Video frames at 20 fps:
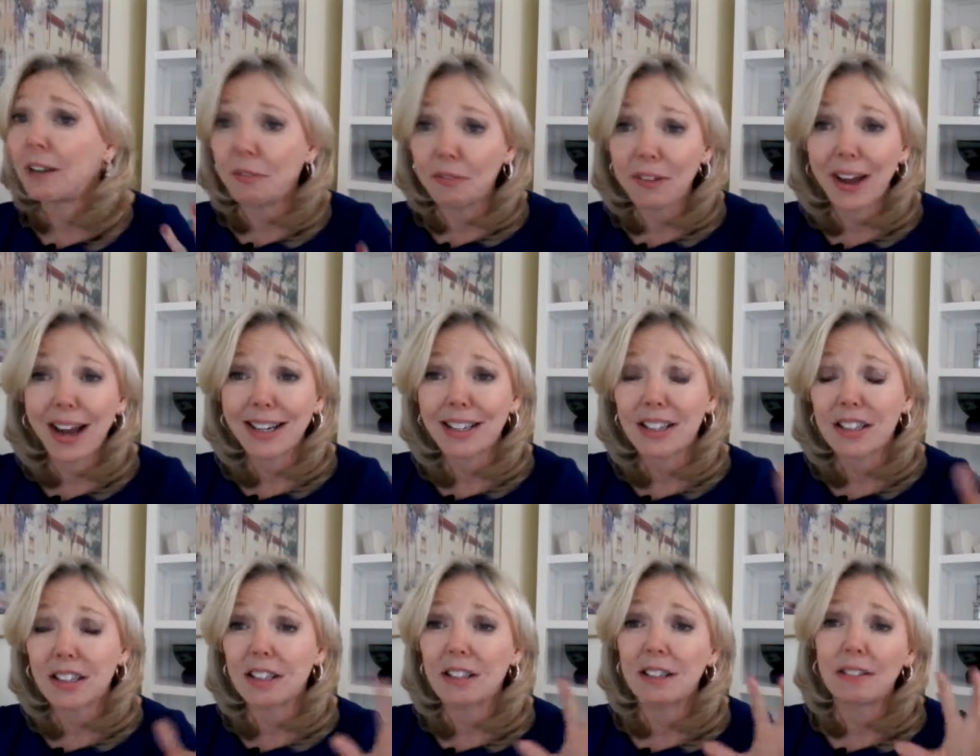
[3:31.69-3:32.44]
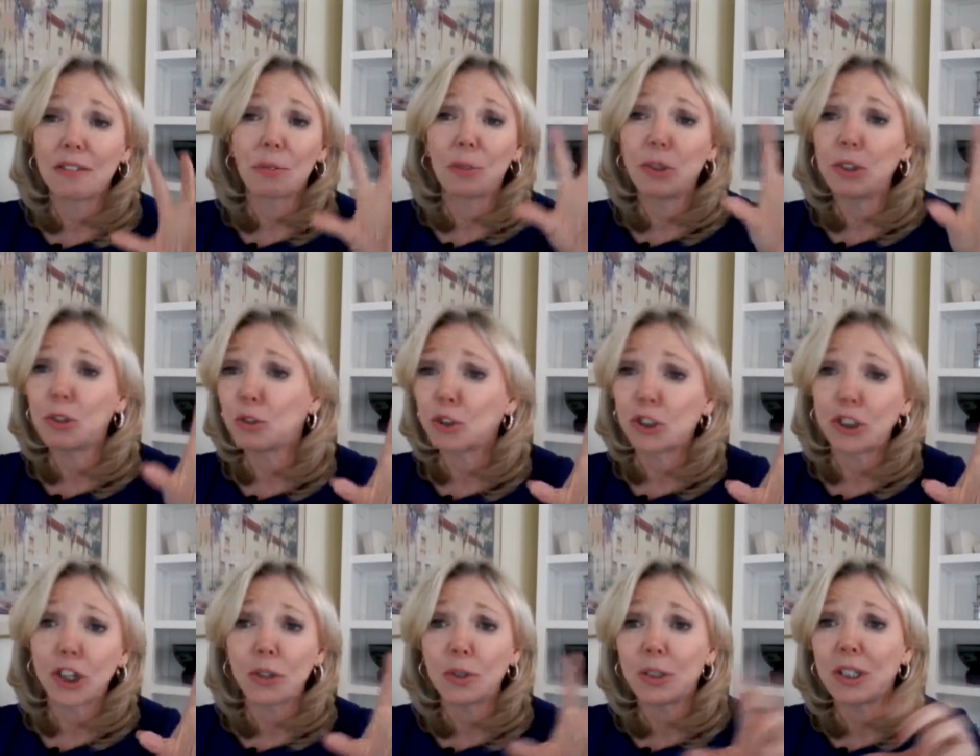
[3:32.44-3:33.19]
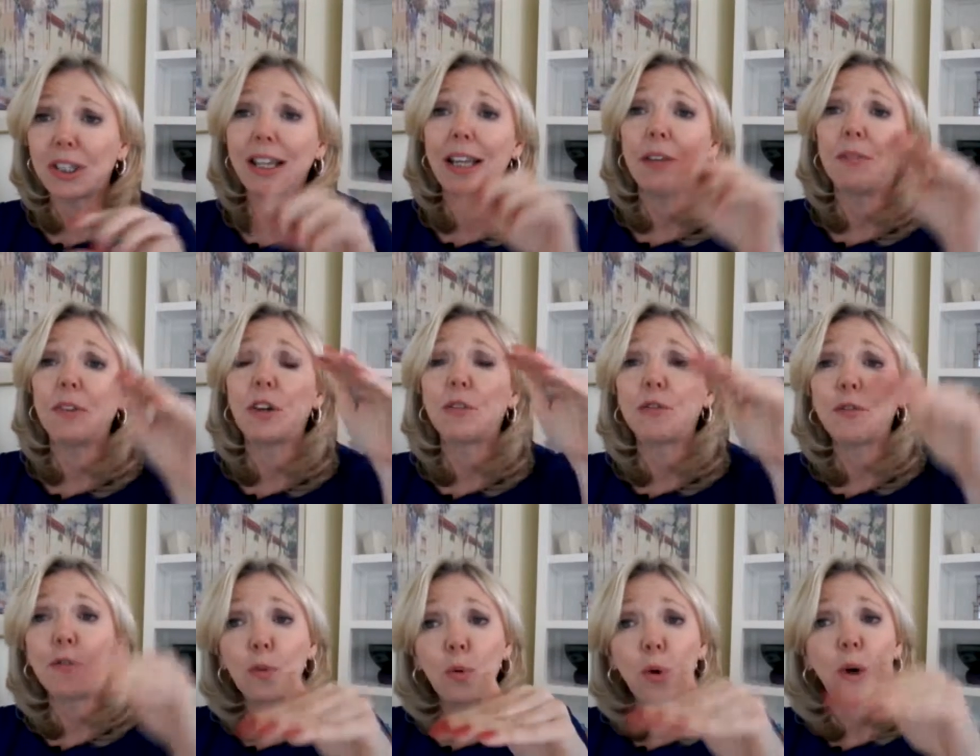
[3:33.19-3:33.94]
In fact, the research shows that even a
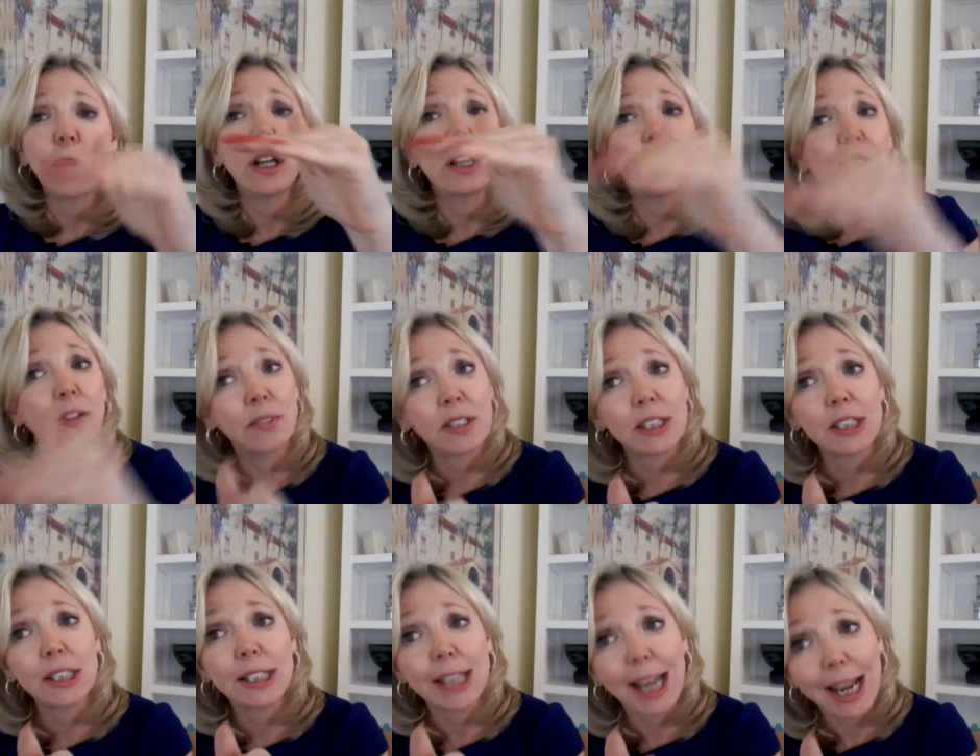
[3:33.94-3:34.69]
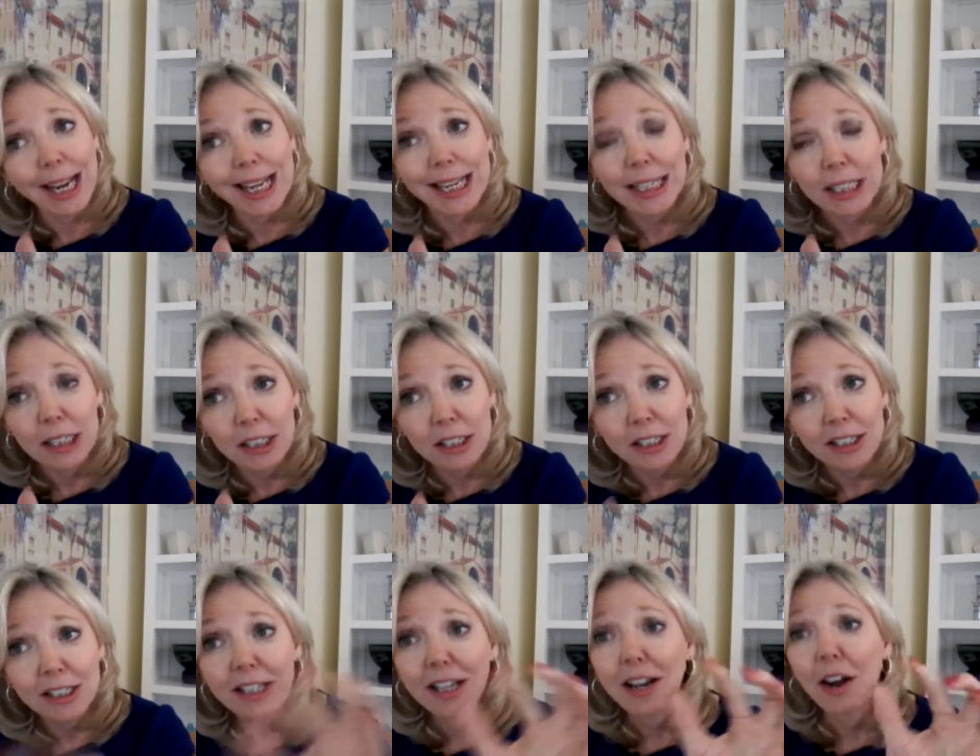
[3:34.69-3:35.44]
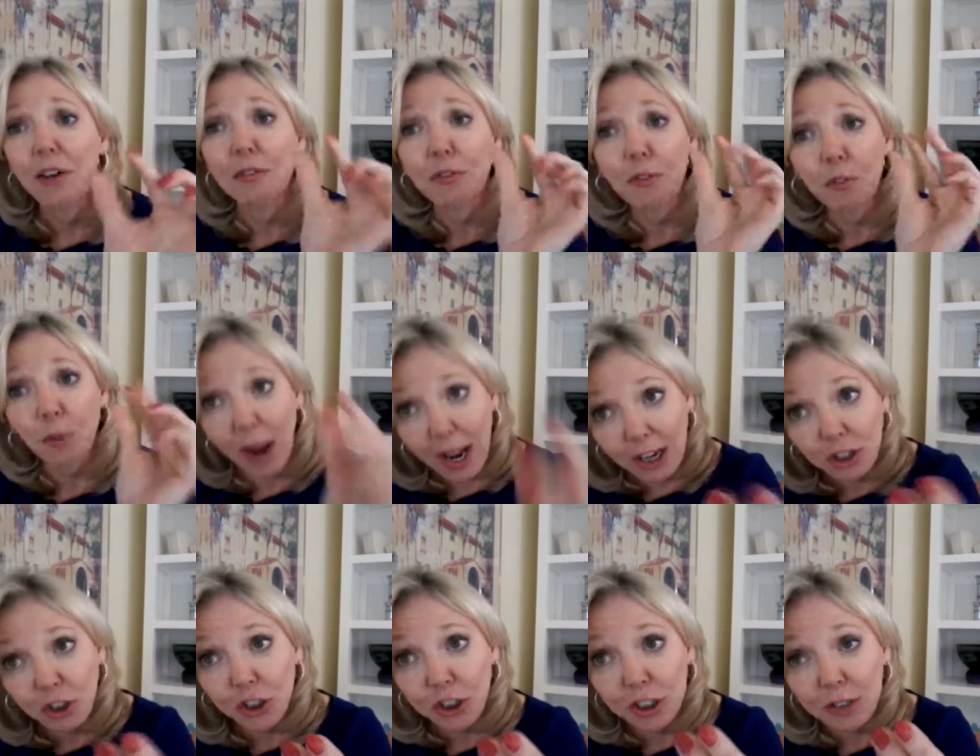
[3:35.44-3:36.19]
40th of a second, a
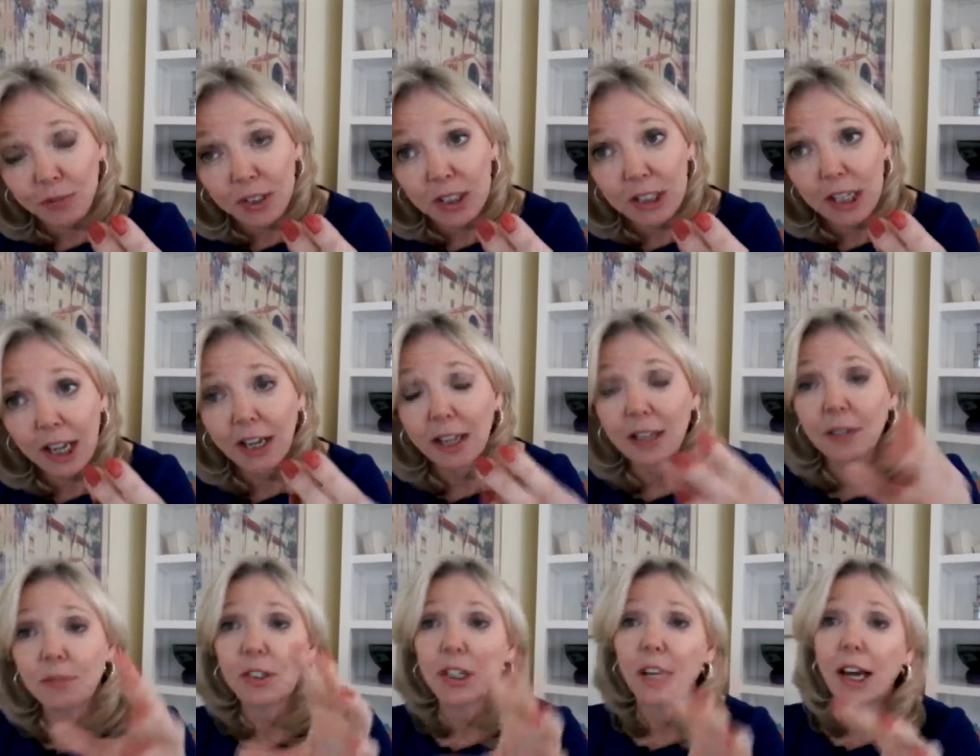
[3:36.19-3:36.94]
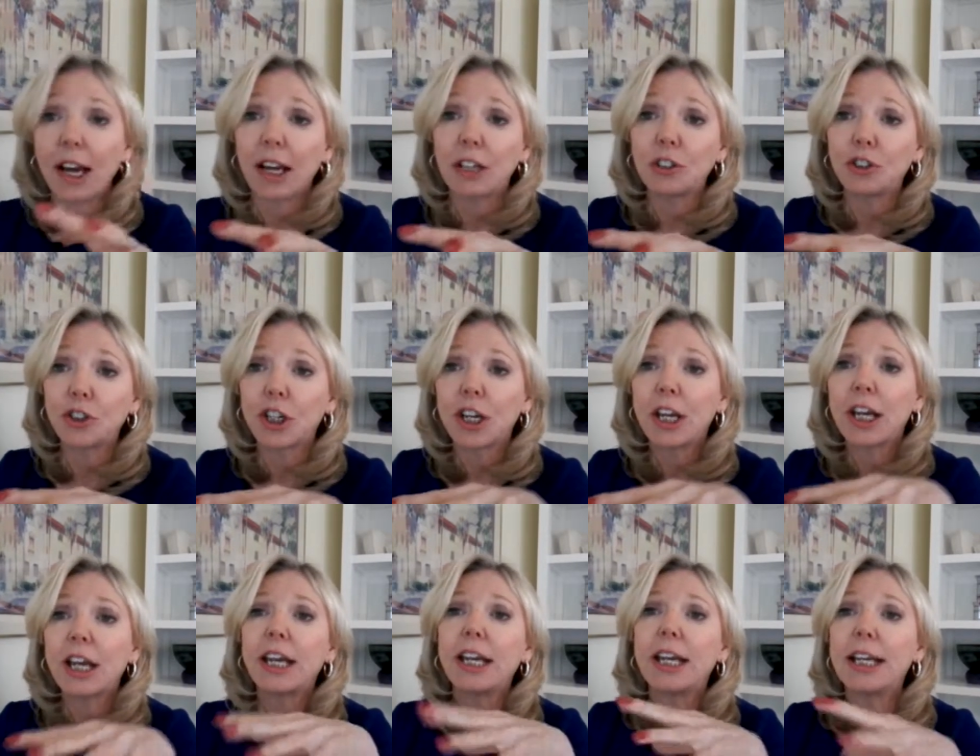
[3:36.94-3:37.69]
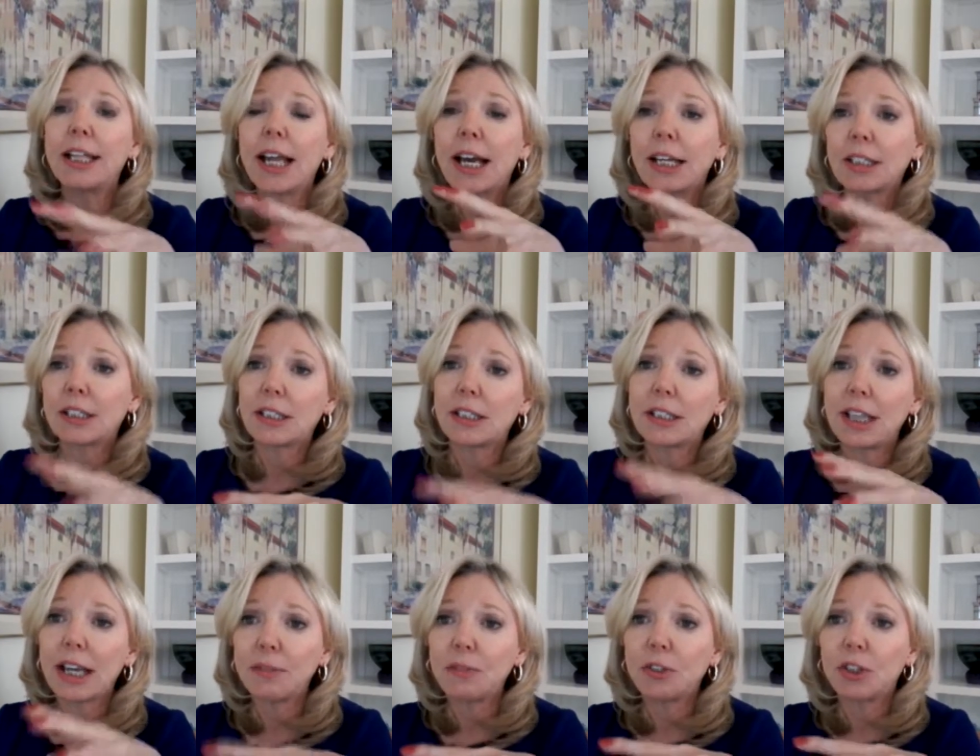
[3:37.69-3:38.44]
fraction of a second of touch in that
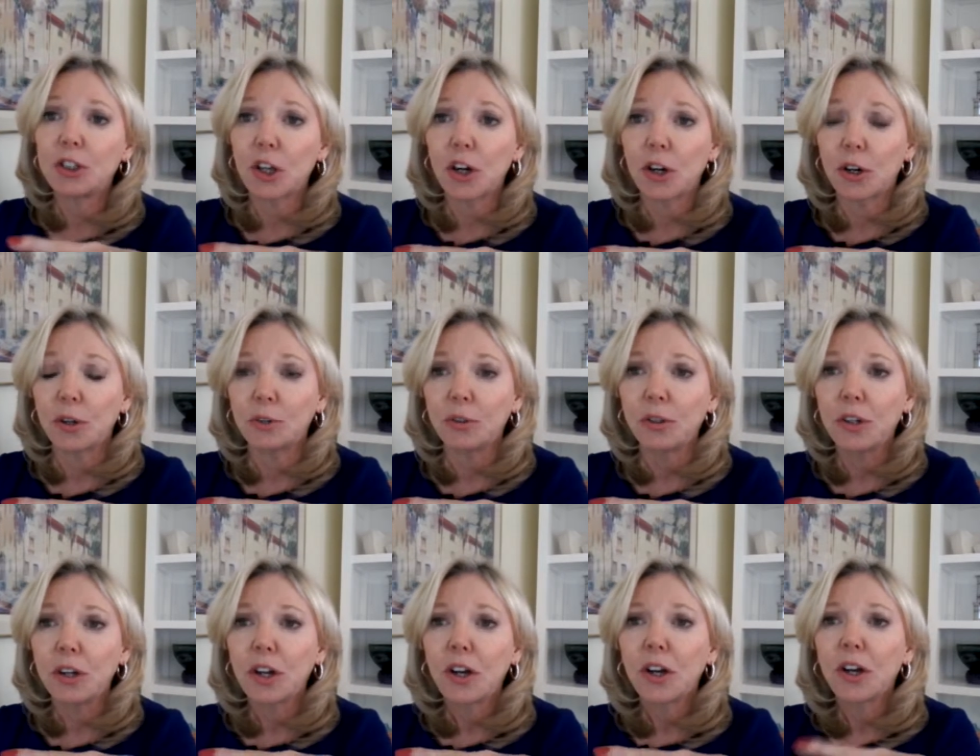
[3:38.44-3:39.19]
safe zone